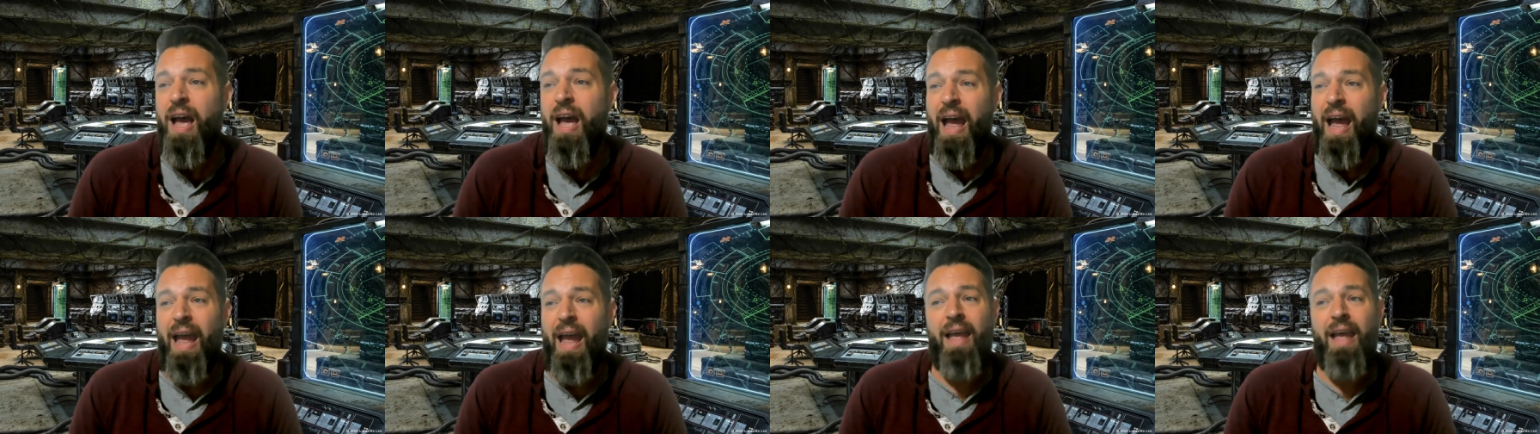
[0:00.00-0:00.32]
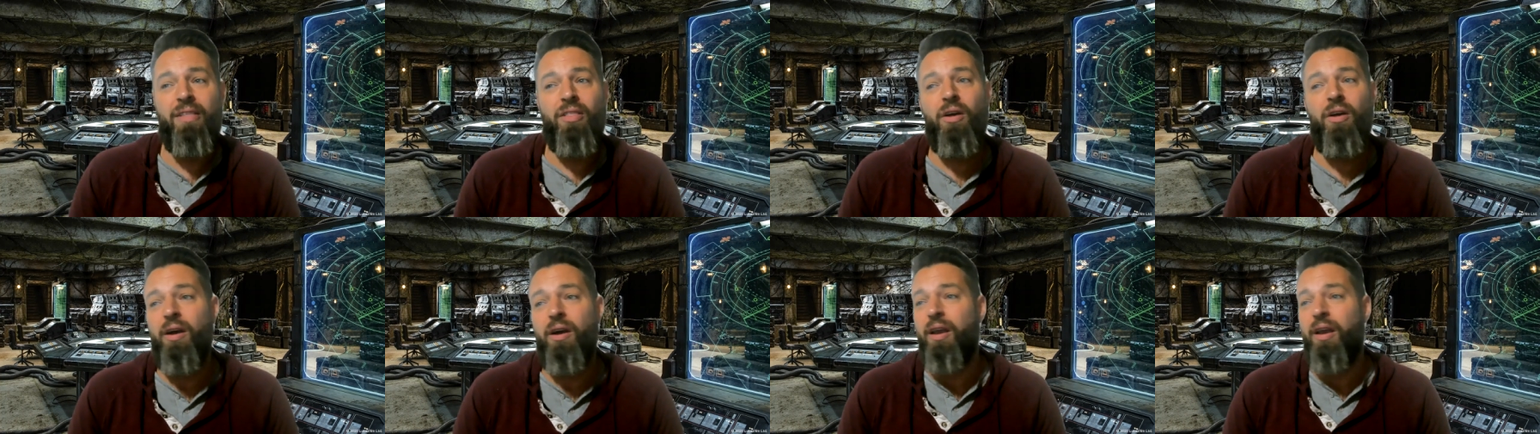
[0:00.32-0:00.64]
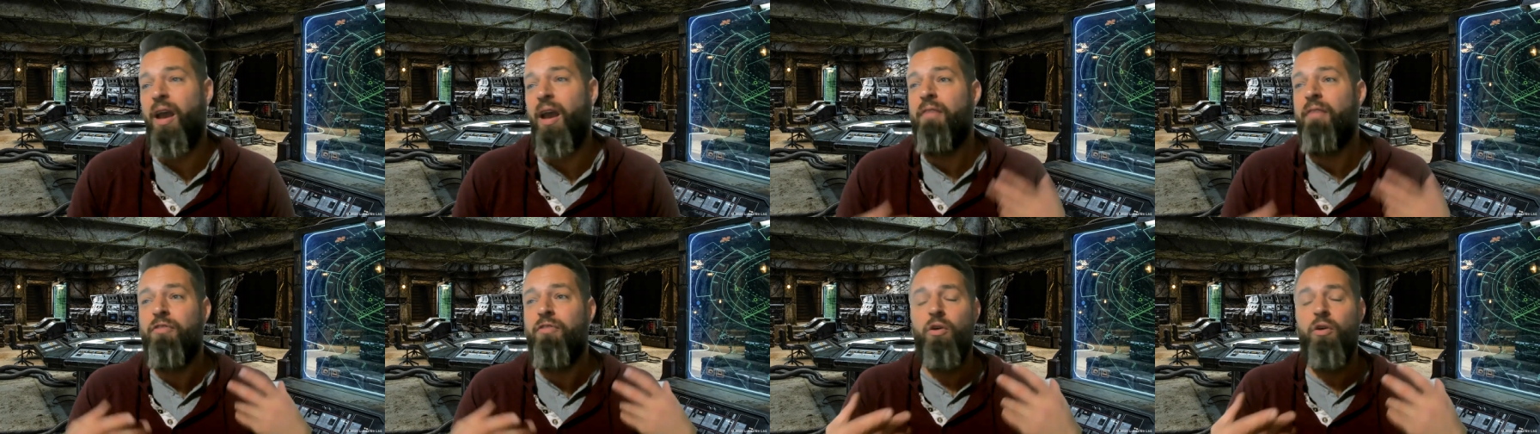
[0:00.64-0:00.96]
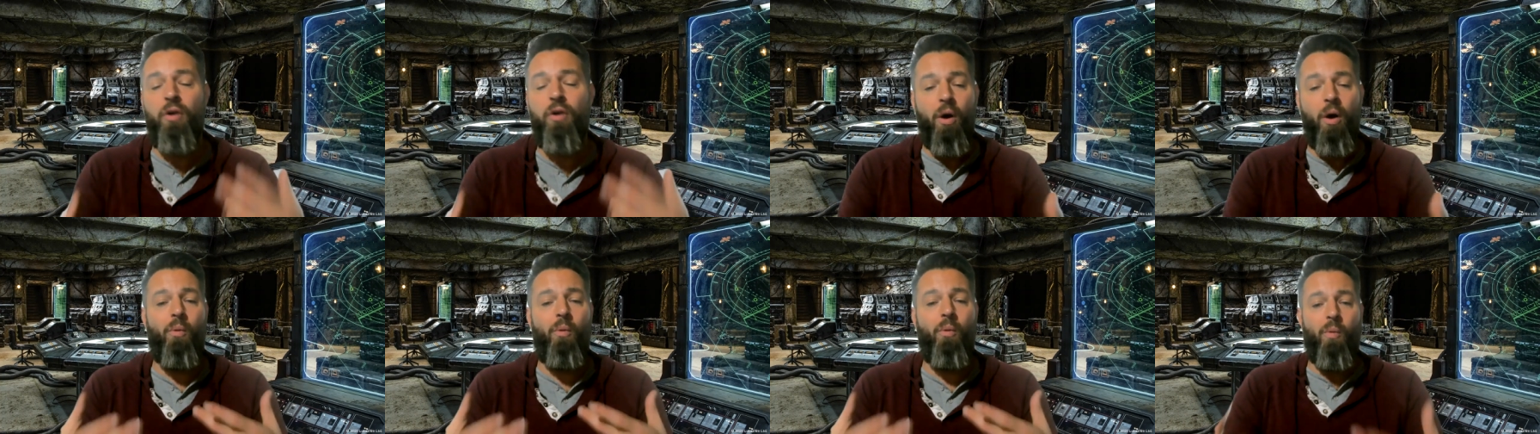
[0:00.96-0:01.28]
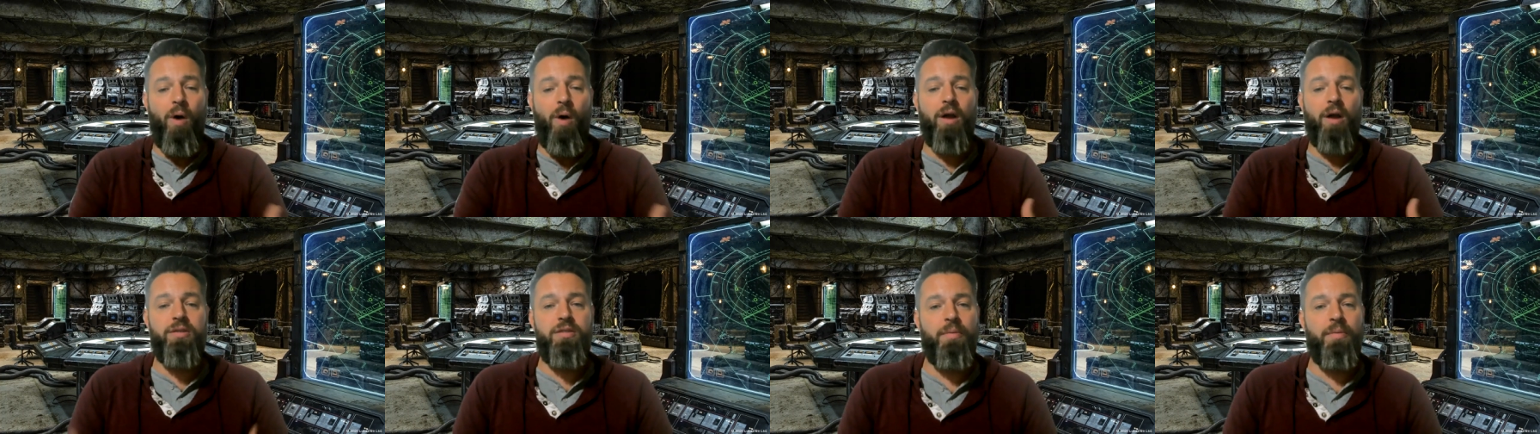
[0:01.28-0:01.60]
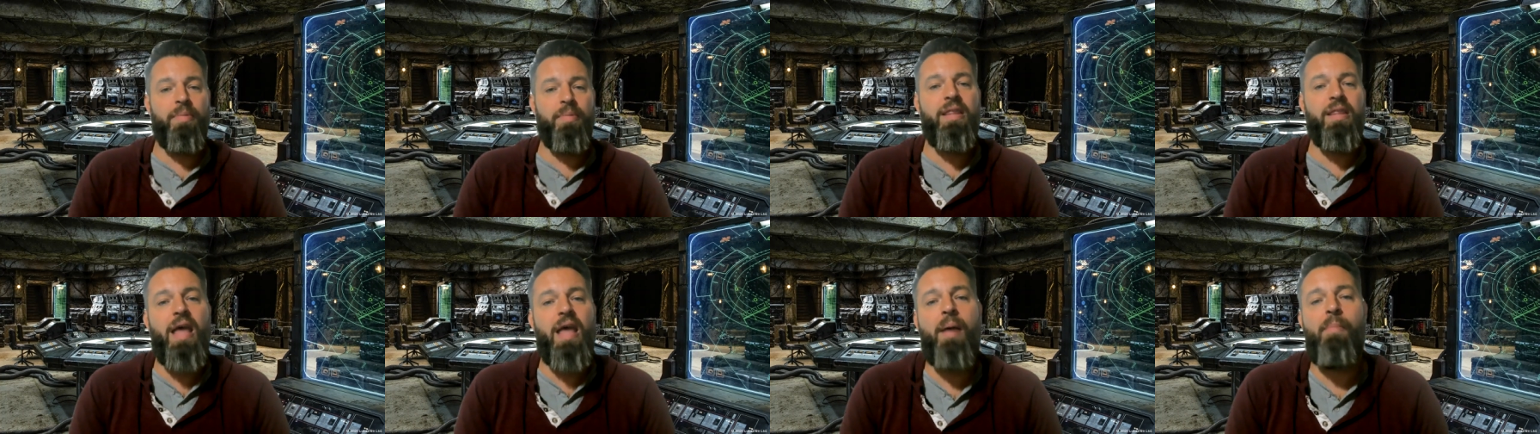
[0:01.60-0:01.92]
hey, look, if you don't want to
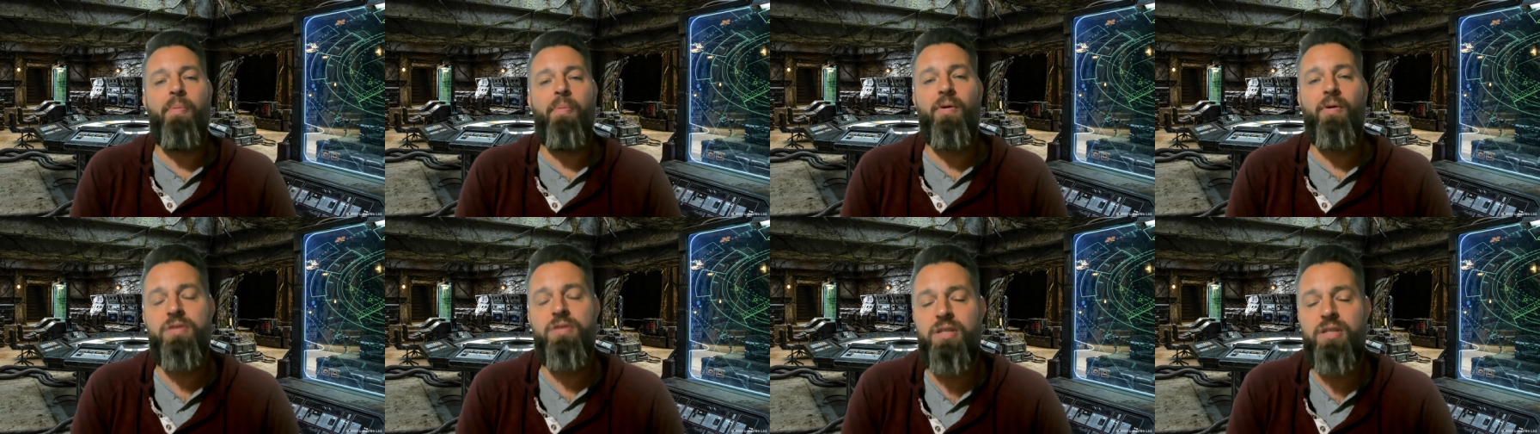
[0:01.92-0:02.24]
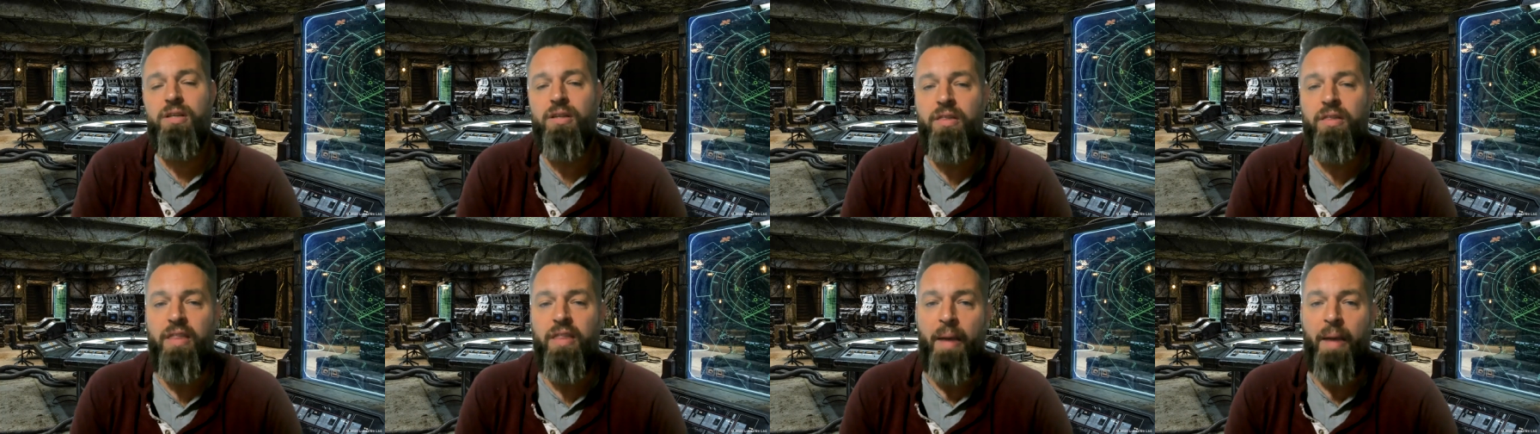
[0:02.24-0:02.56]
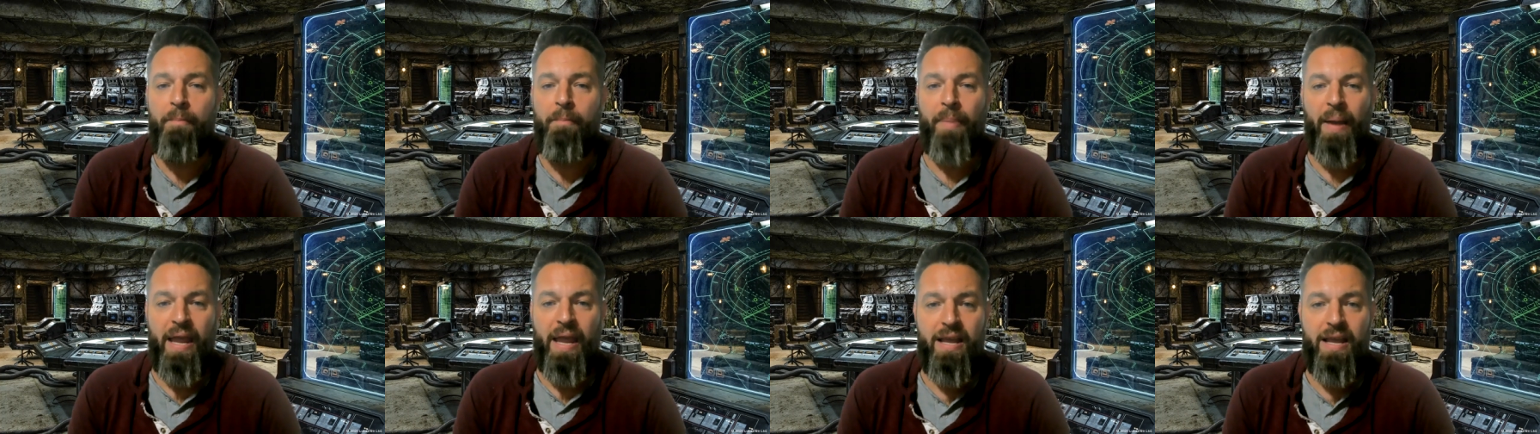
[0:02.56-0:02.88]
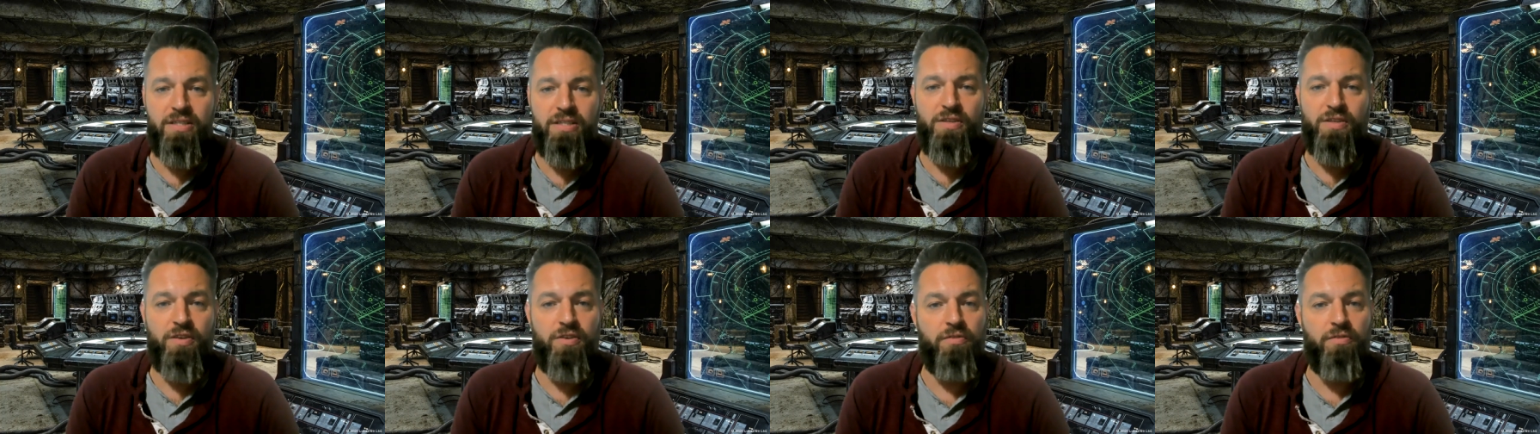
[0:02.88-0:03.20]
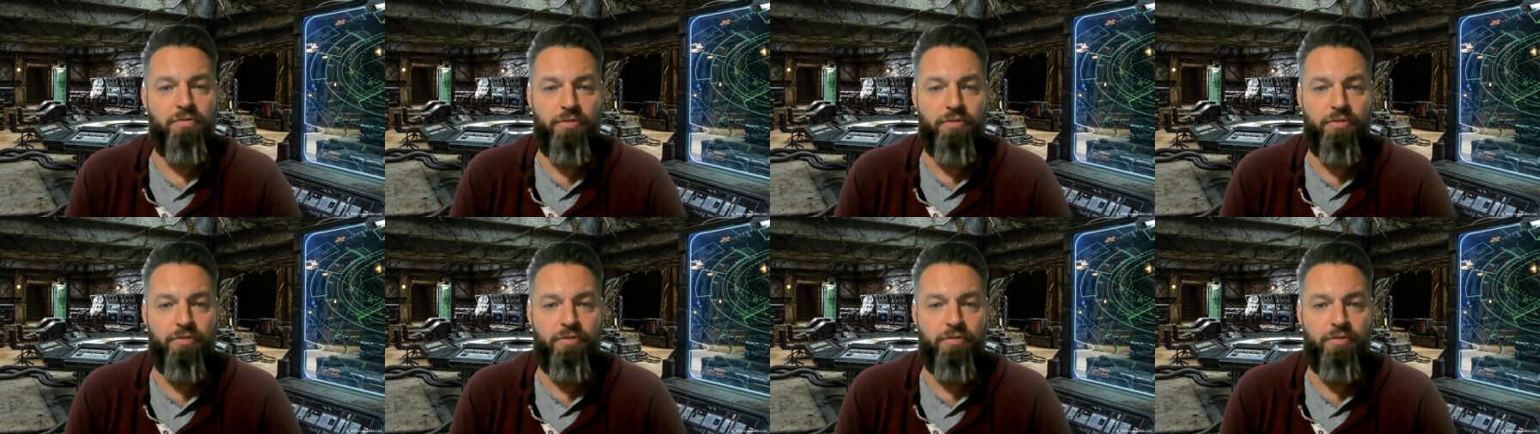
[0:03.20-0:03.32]
be that person that pays